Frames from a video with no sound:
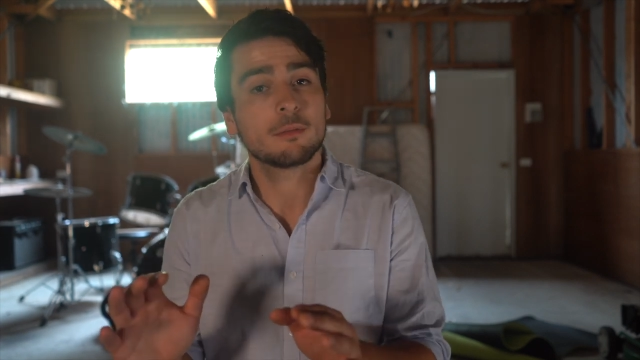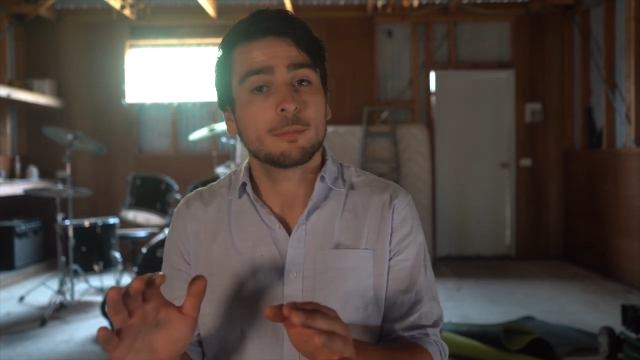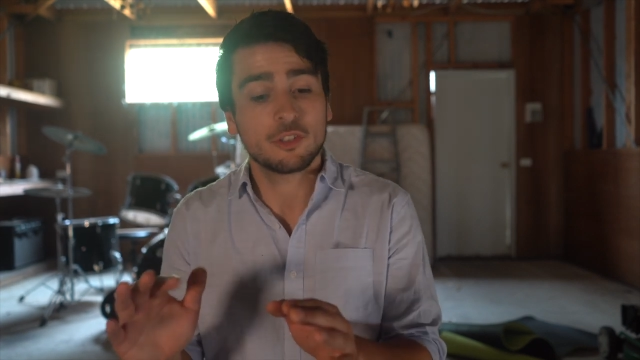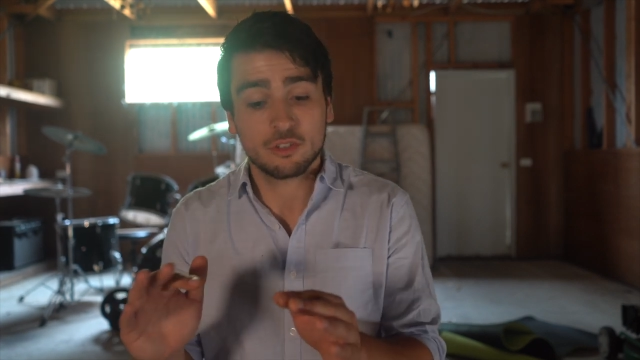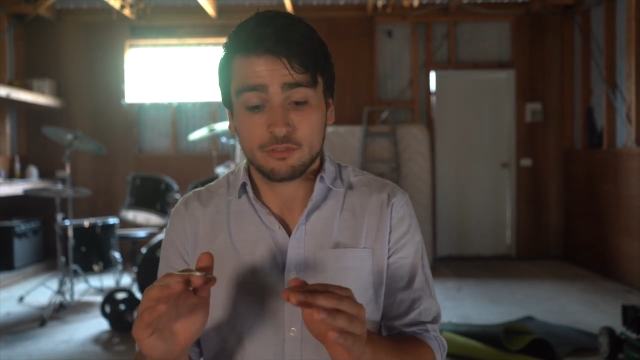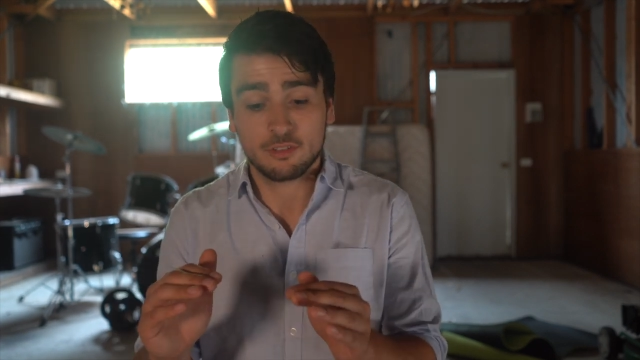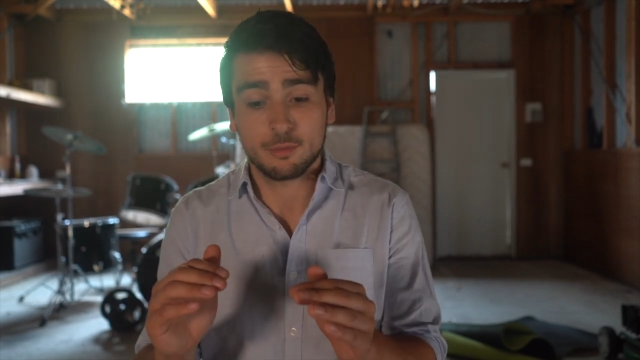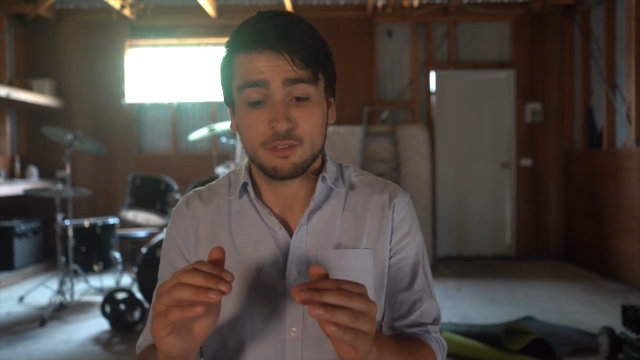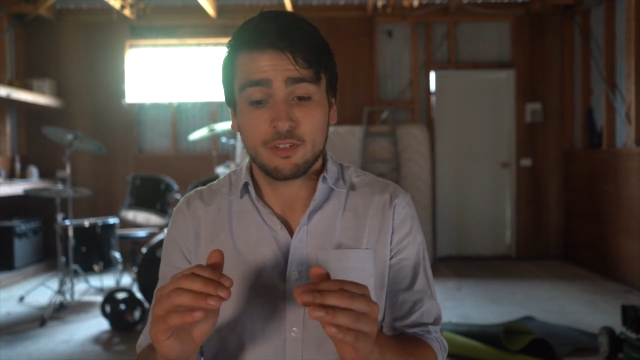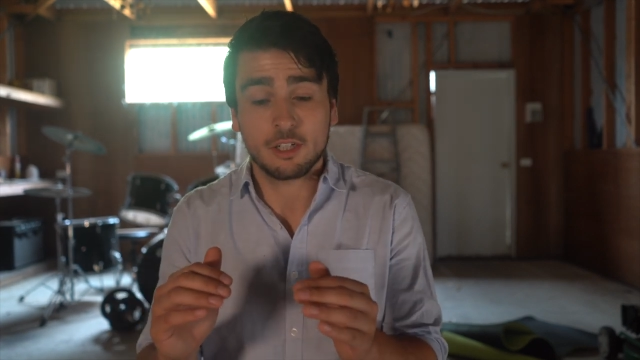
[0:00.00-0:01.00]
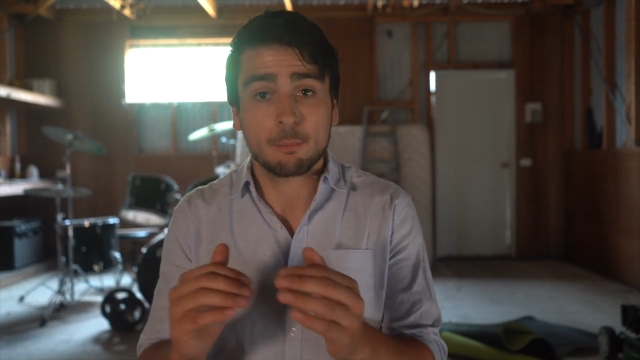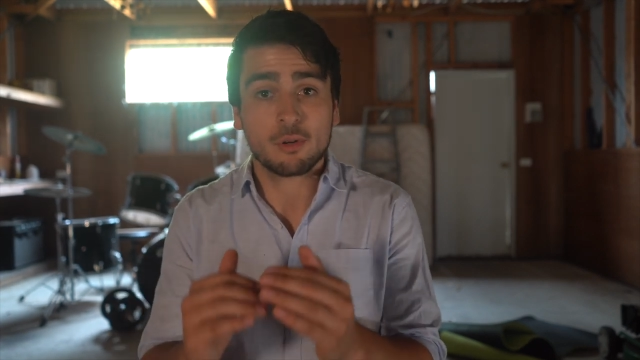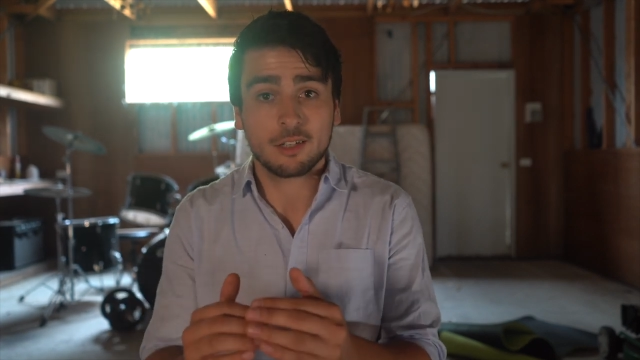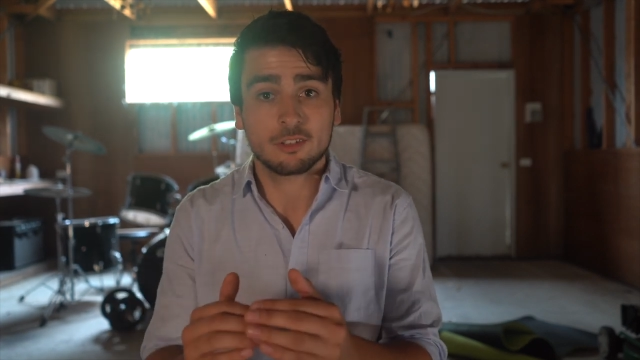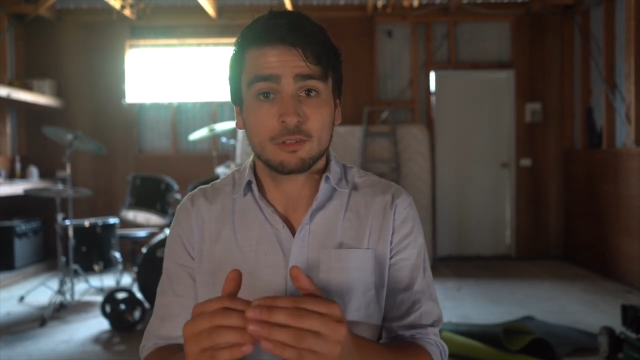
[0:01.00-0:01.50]
but just from a very
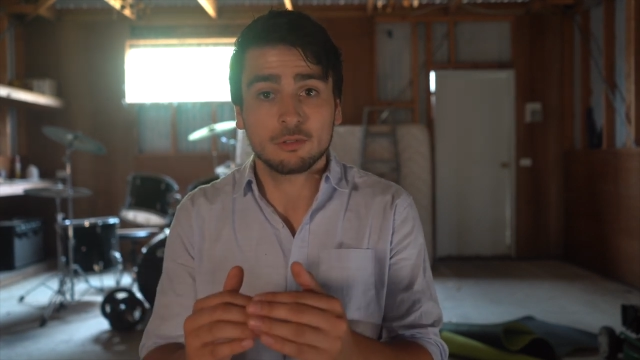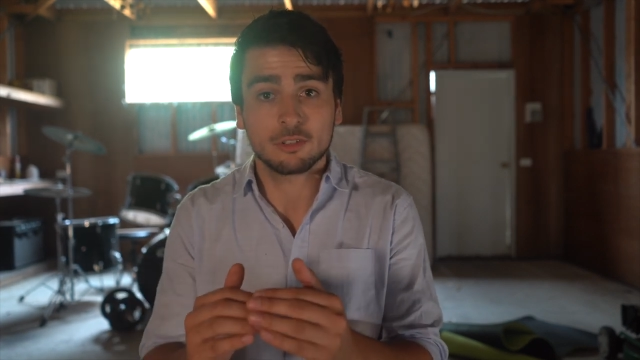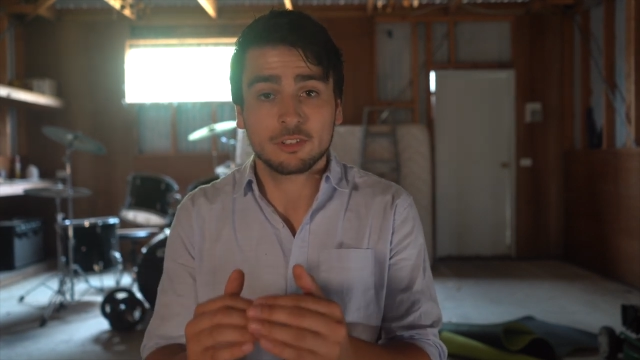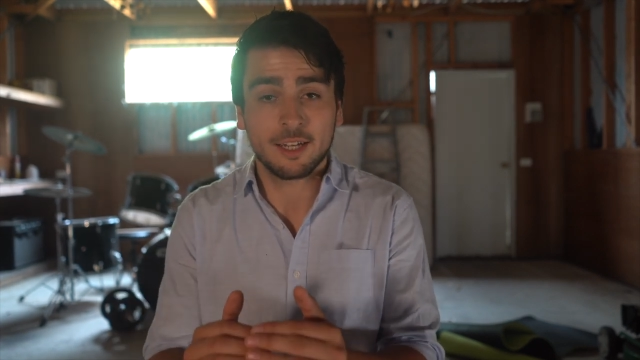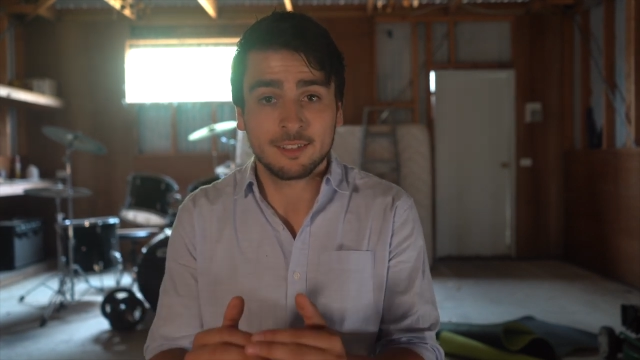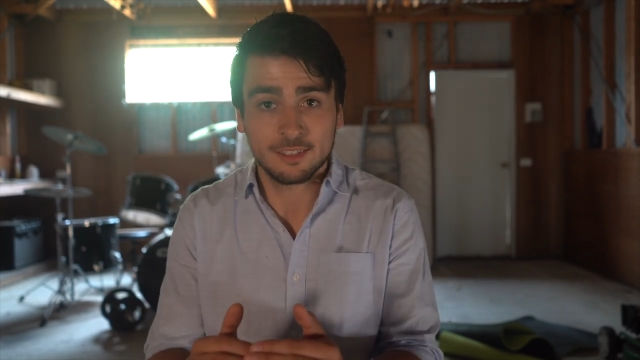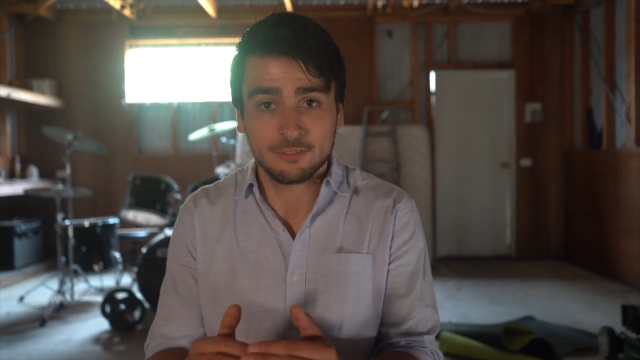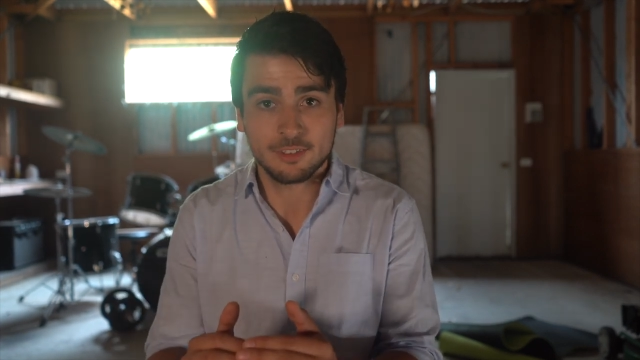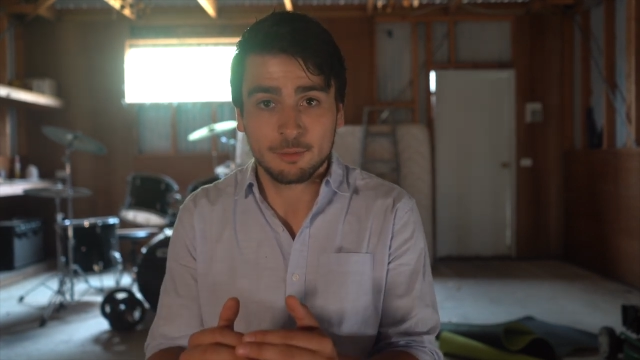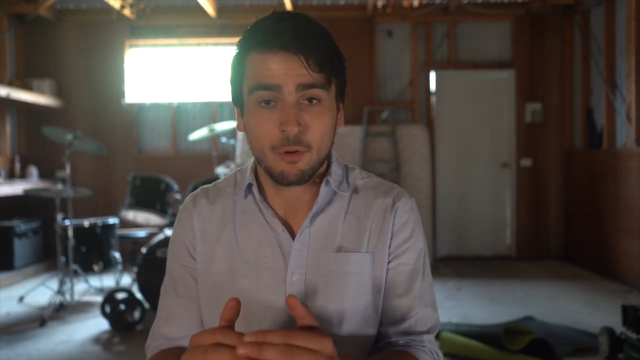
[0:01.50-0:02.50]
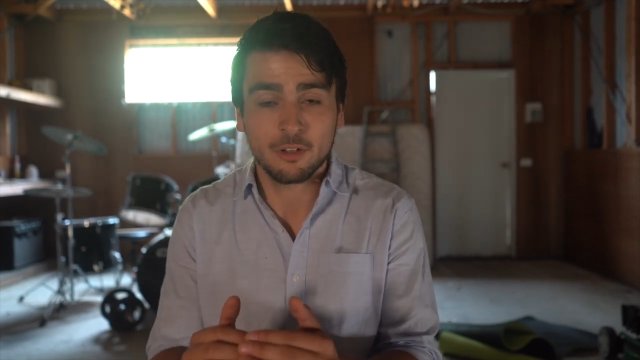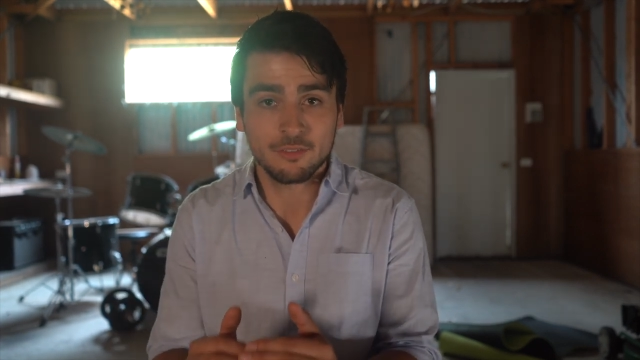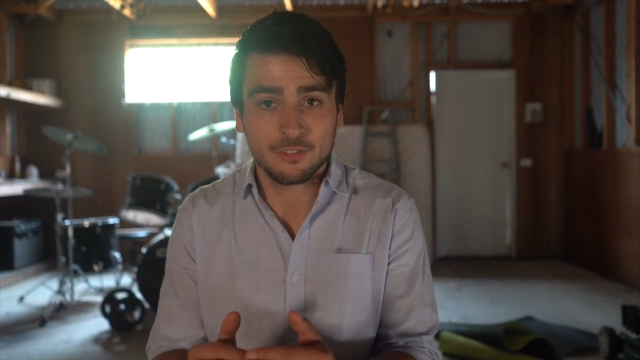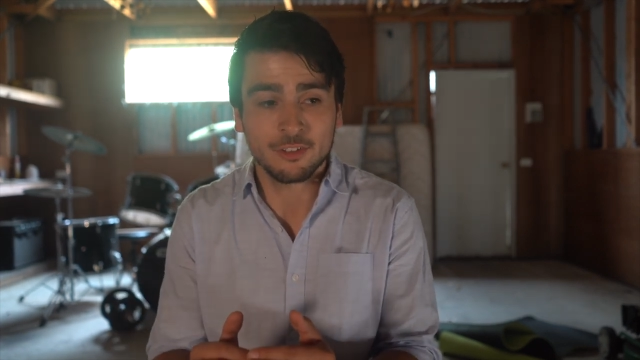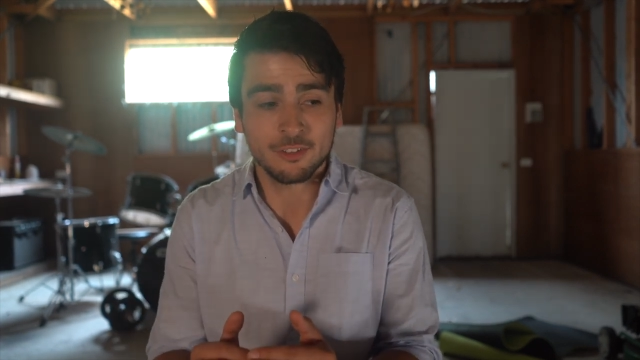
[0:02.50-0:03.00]
practical, scientific point
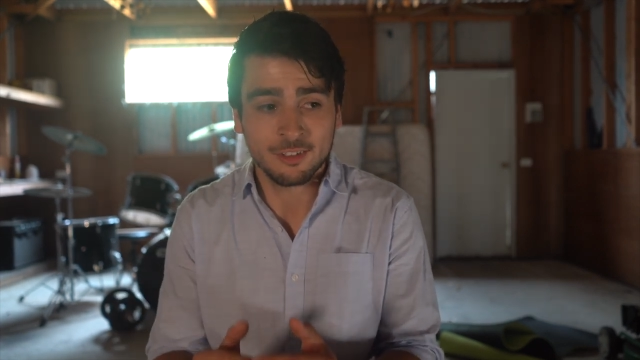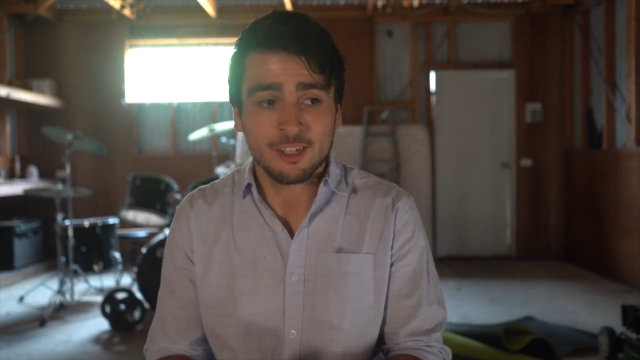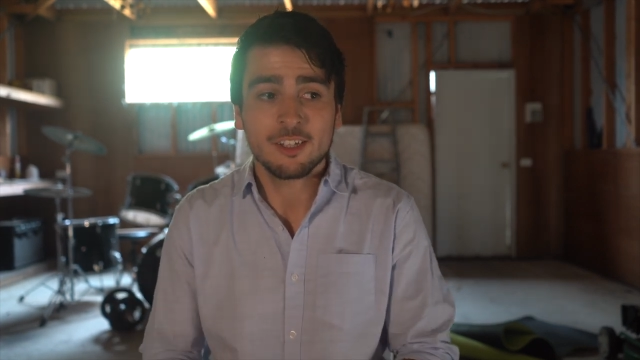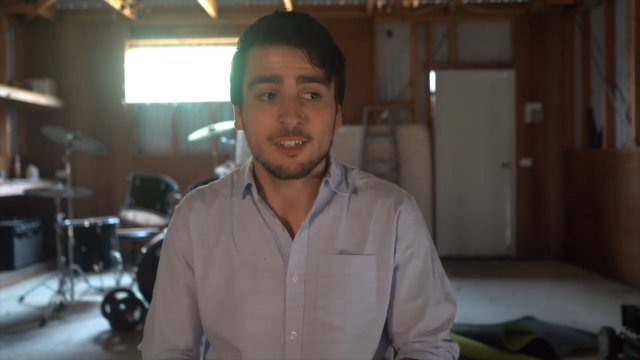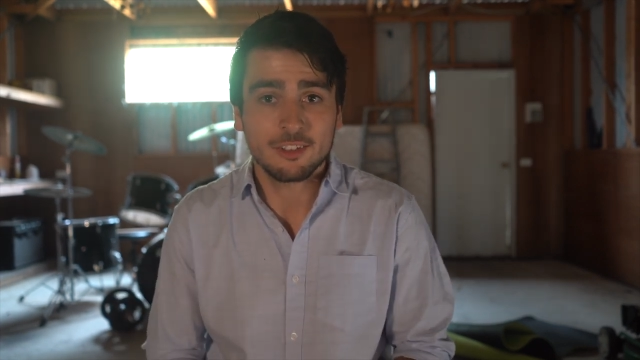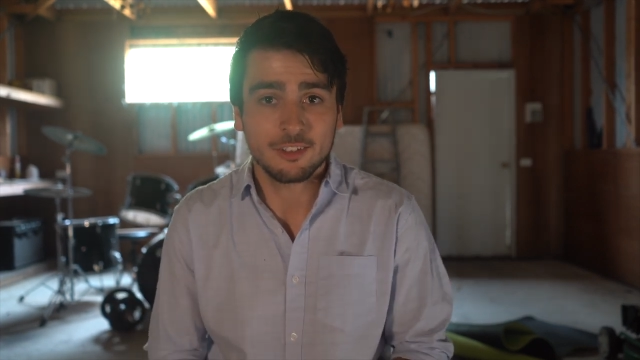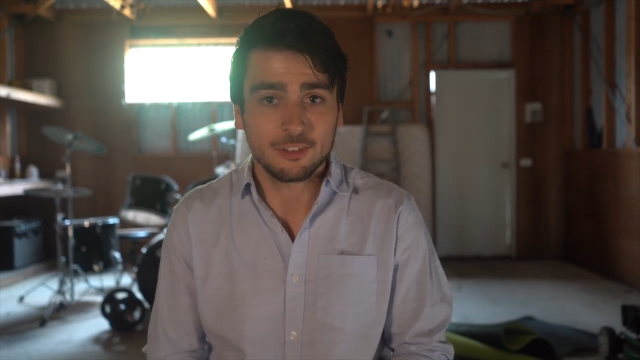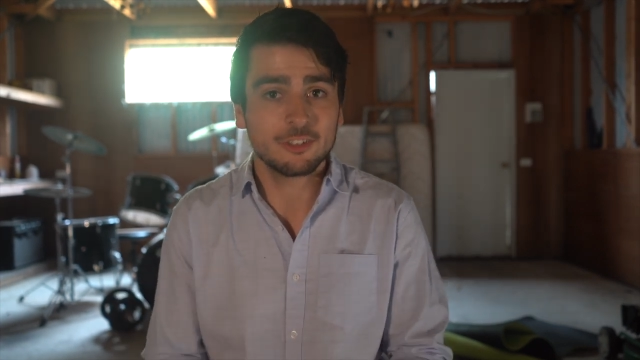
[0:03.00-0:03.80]
of view, you're